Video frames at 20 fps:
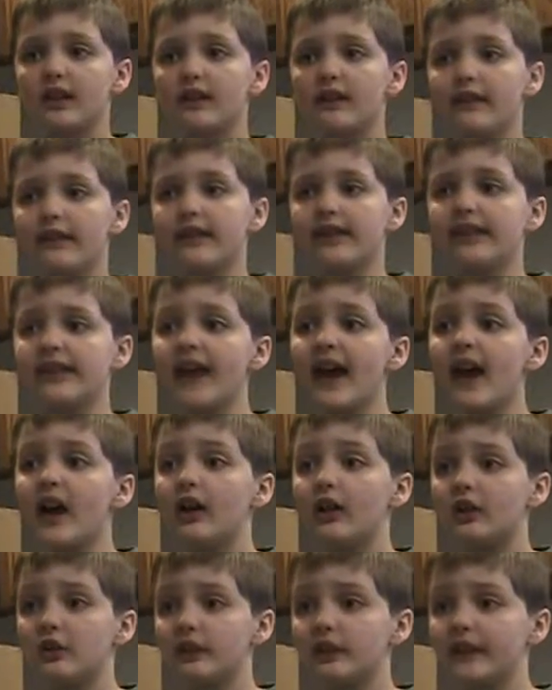the
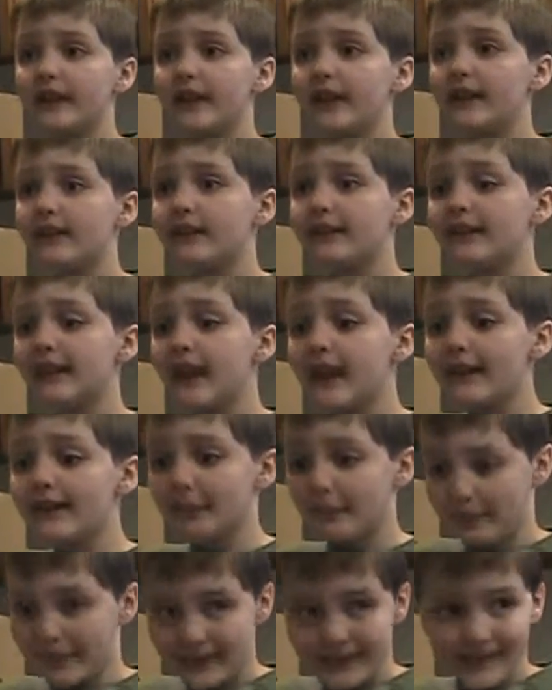cells inside
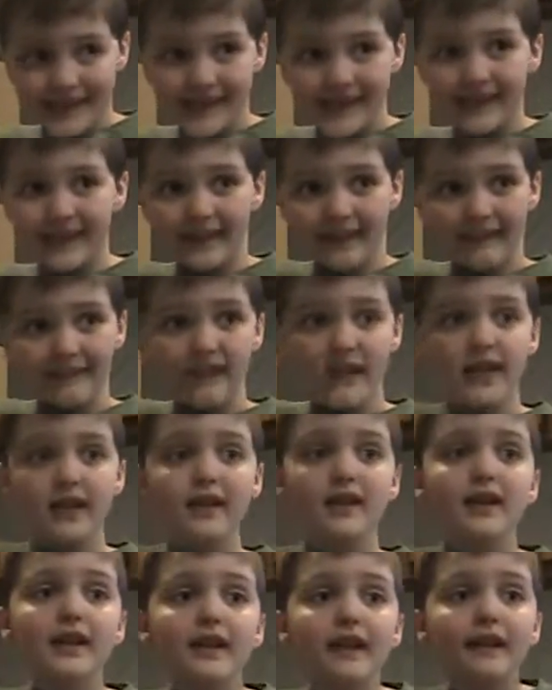the peas.
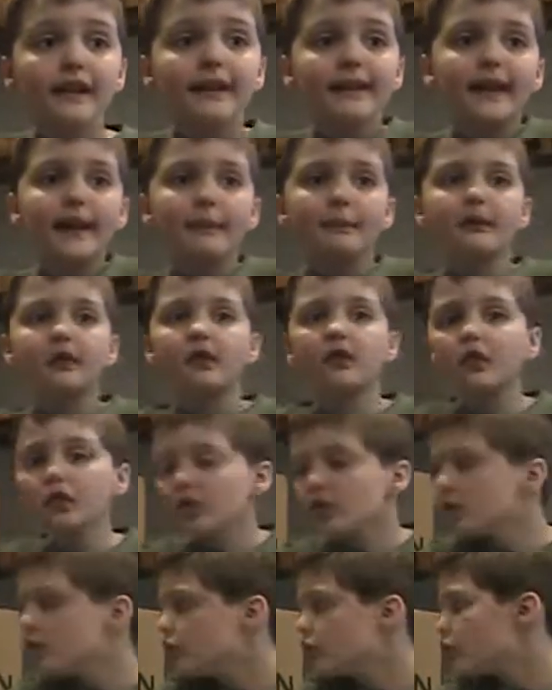Step
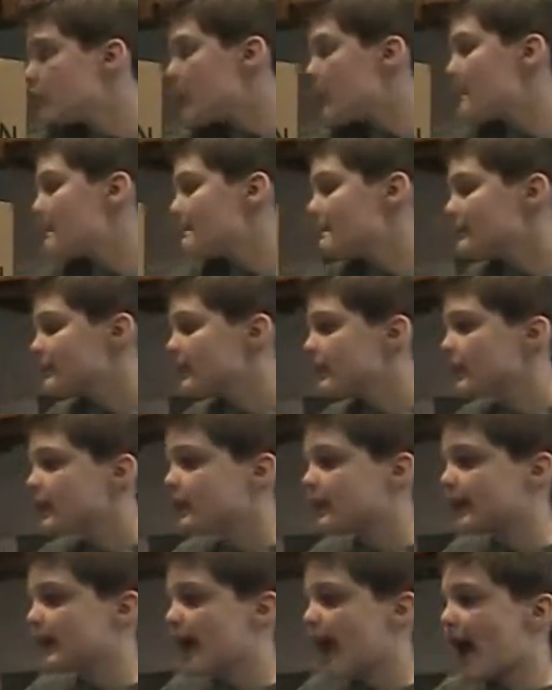2,
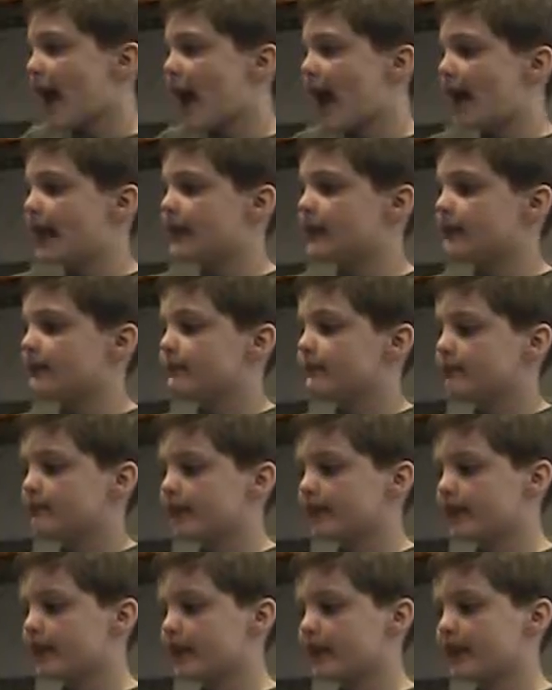we add
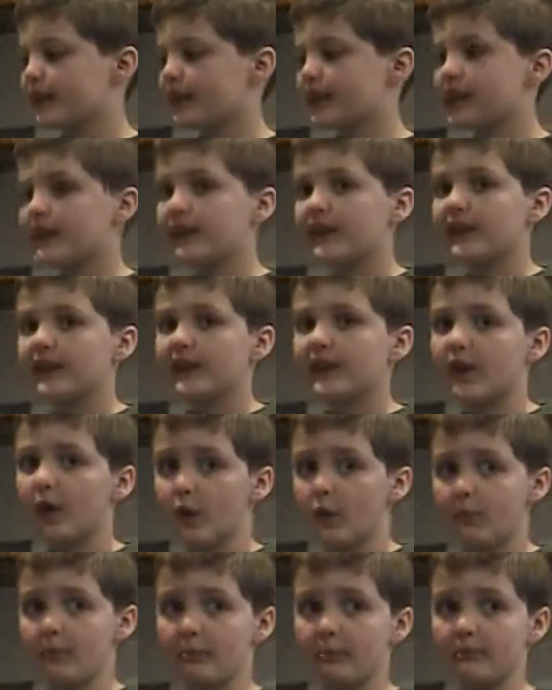the
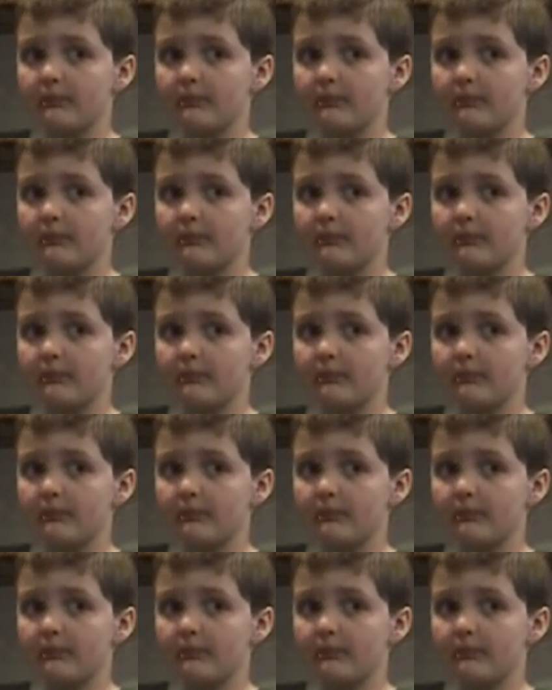soap,